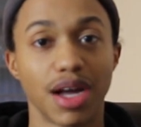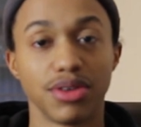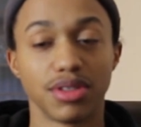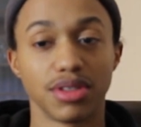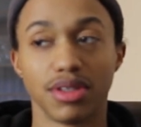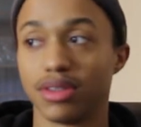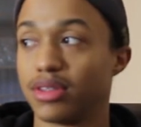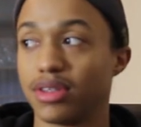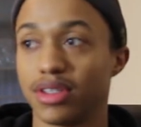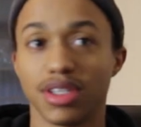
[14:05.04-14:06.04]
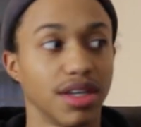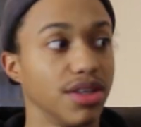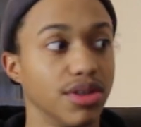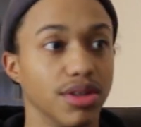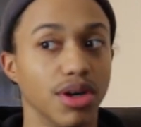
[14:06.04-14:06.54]
round. I was like,
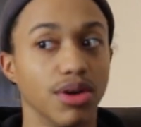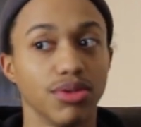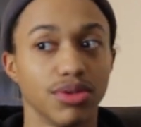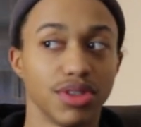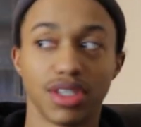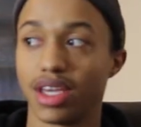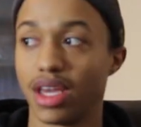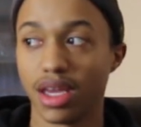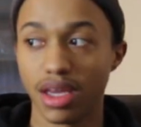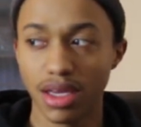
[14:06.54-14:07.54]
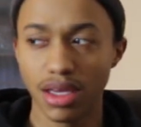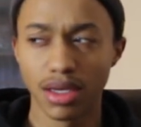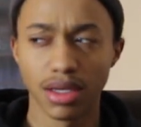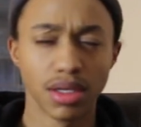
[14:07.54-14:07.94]
okay.